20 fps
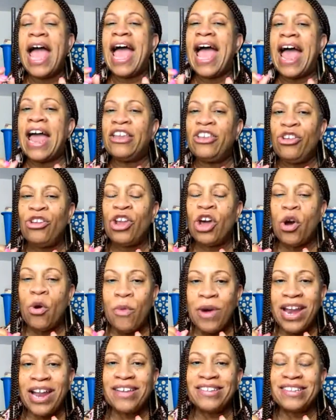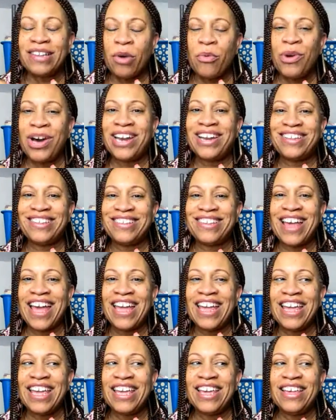And you know what else I want to say
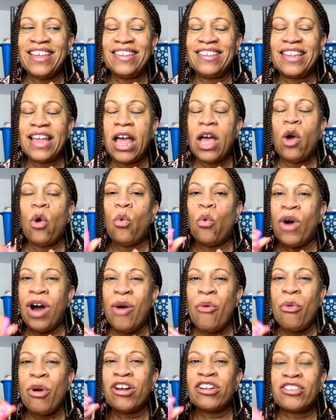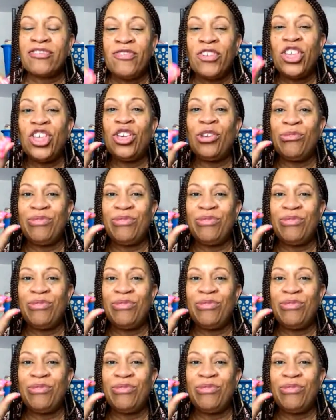is what works for you